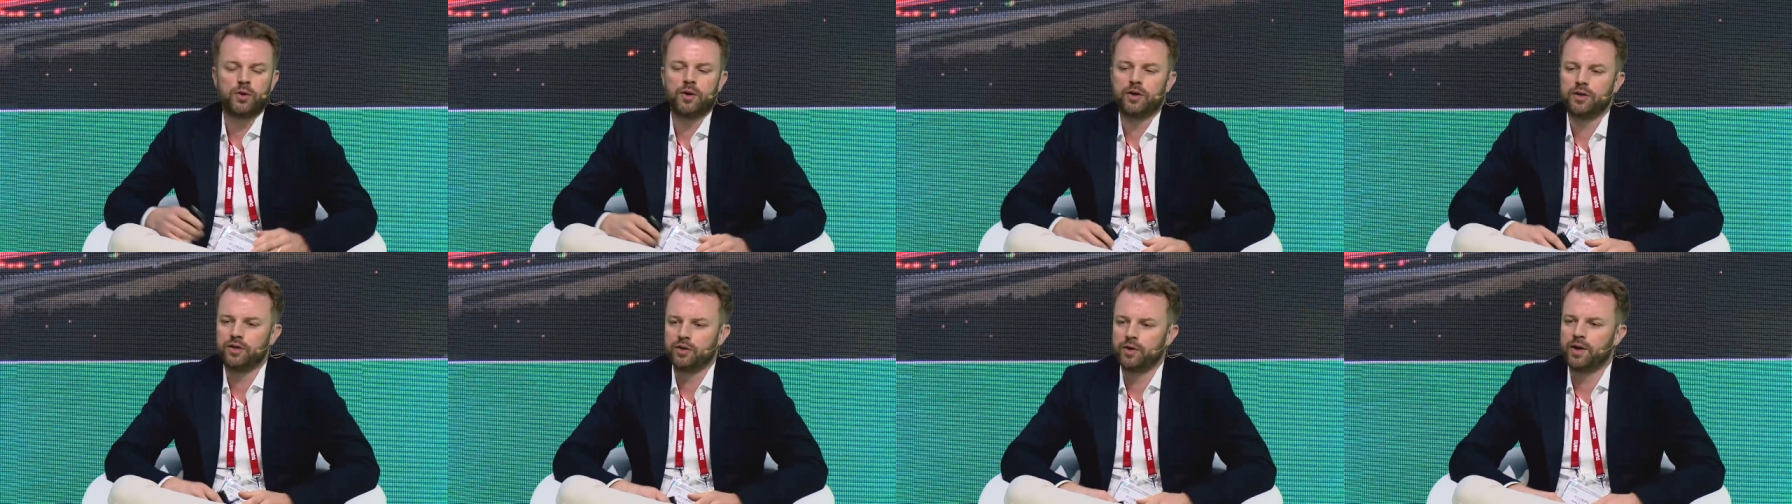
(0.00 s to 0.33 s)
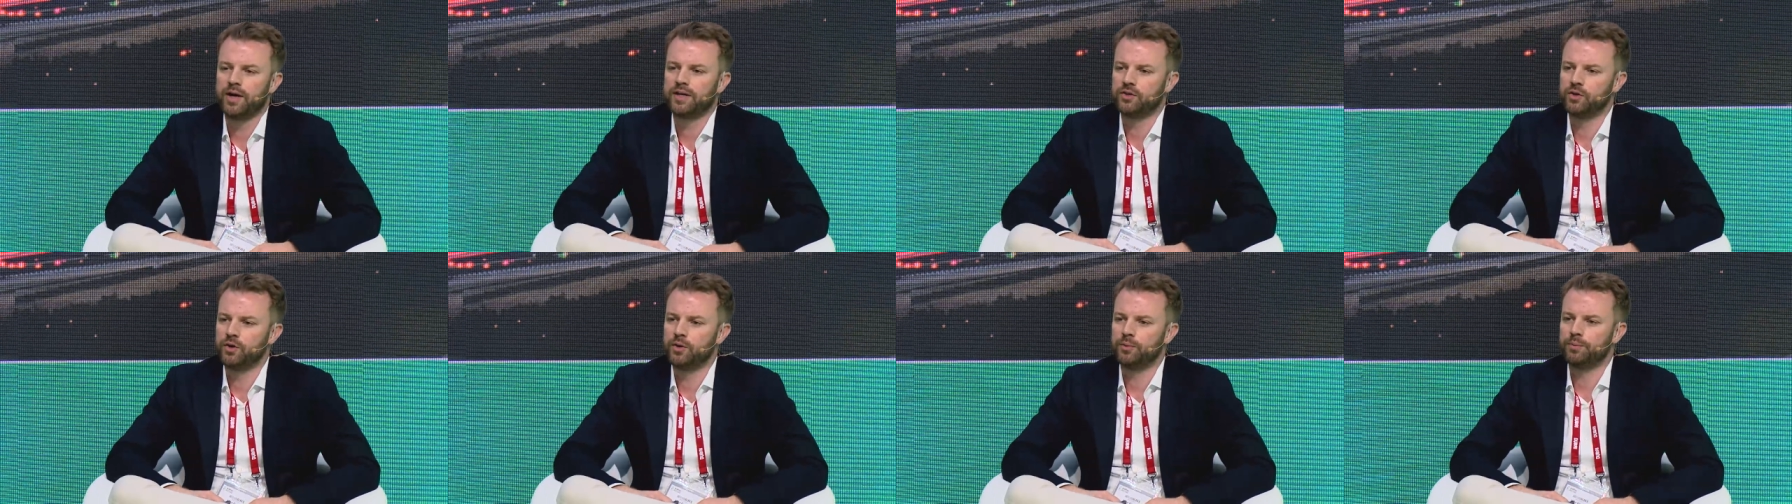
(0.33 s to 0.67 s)
Creative
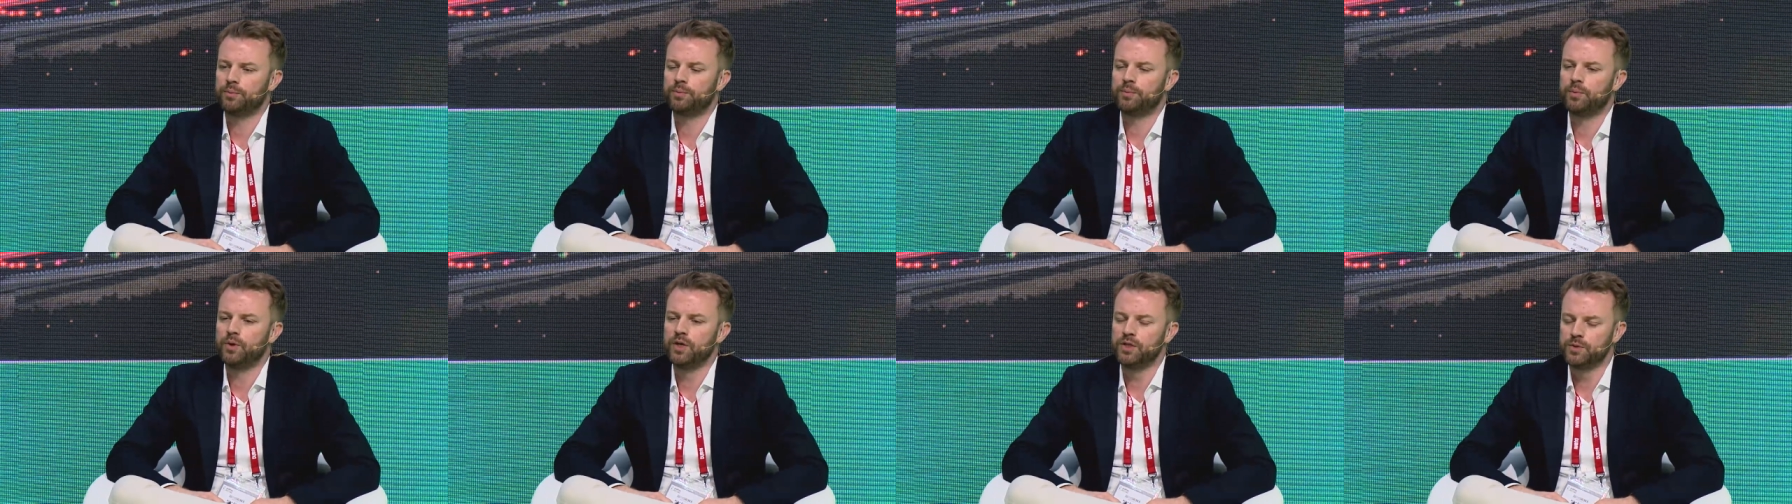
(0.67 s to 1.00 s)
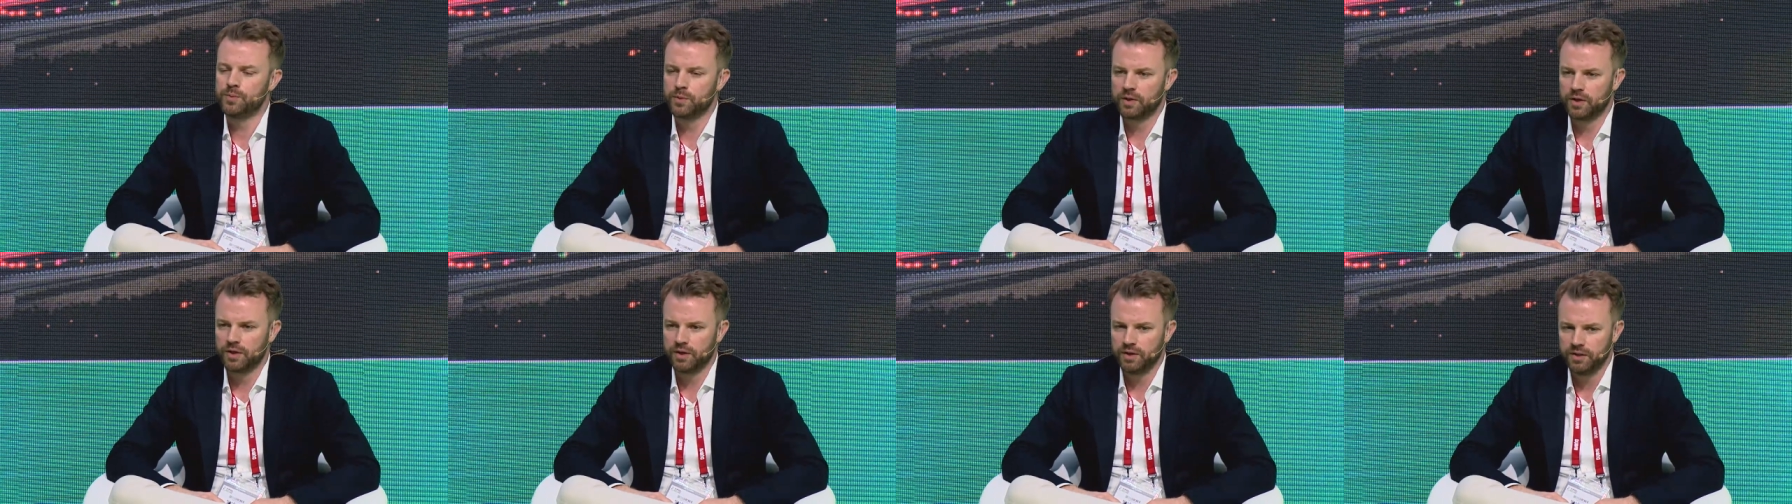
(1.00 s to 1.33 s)
Director at
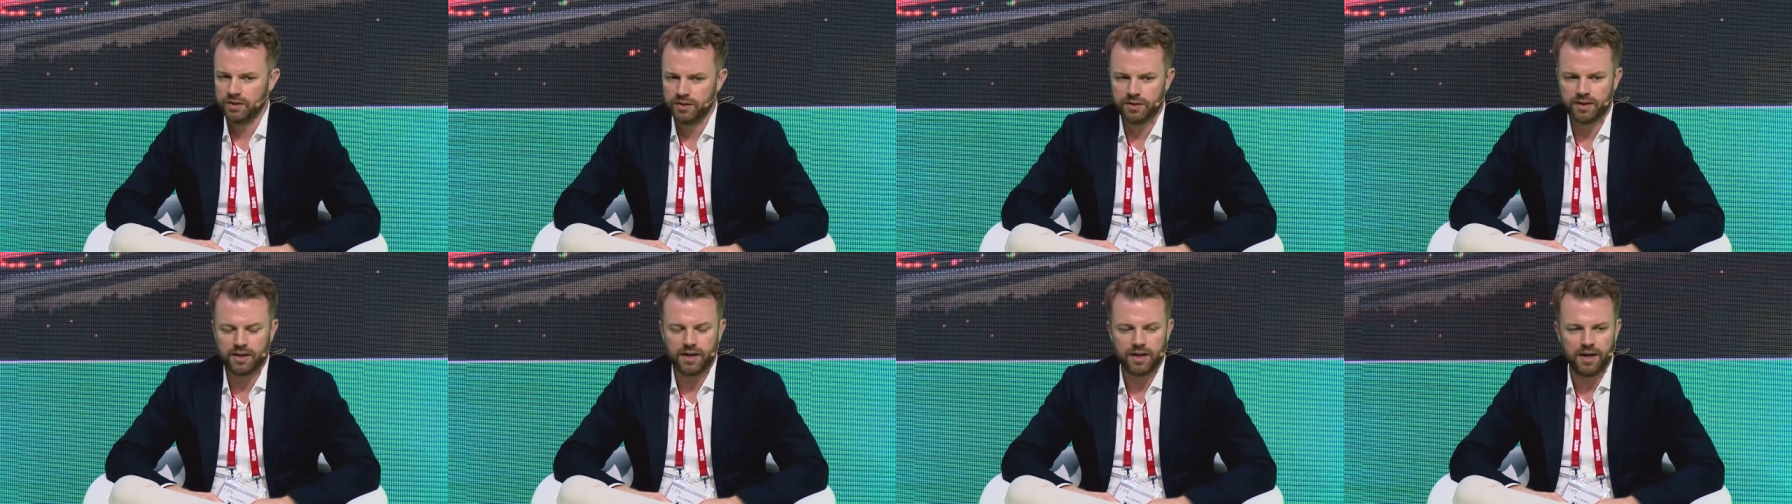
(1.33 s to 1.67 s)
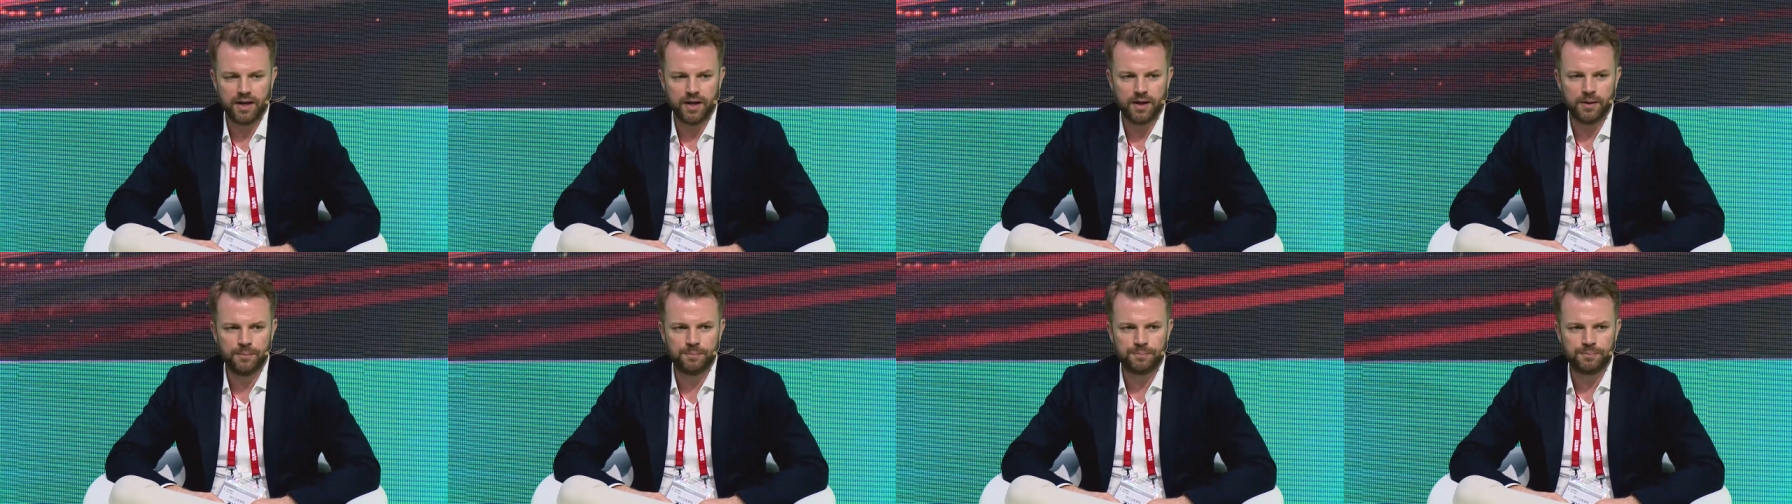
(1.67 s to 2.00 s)
Priestman Goode.
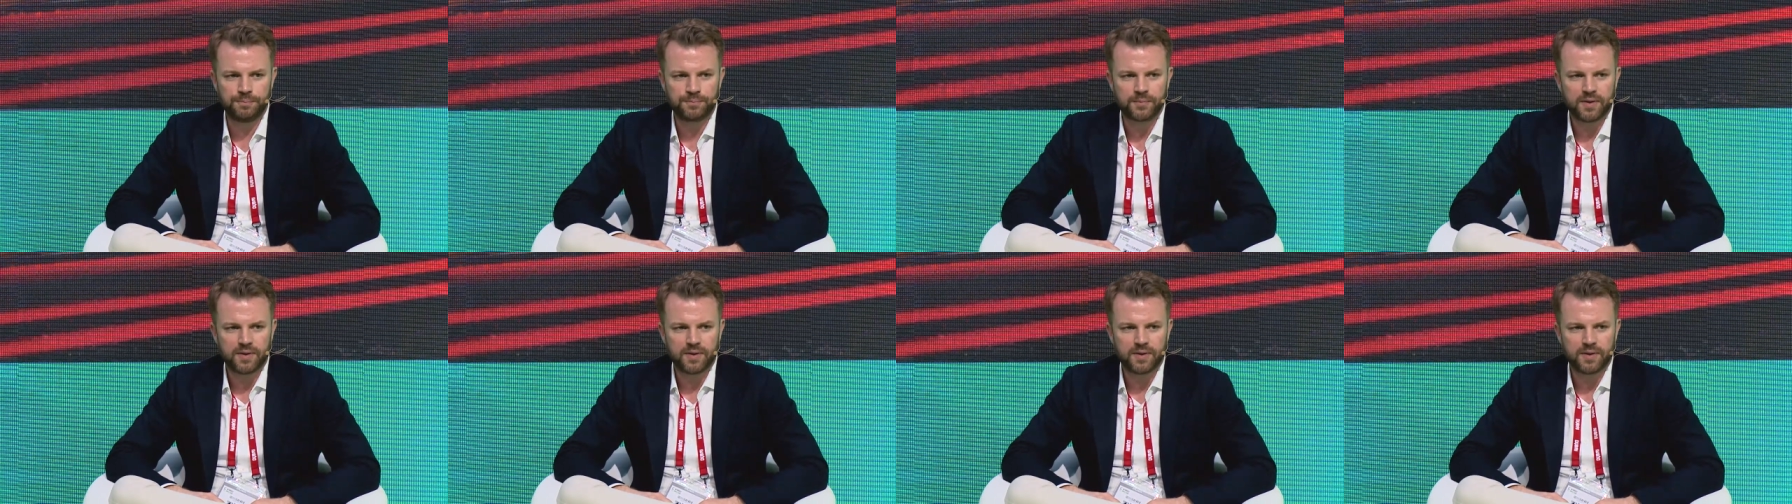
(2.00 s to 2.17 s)
Um,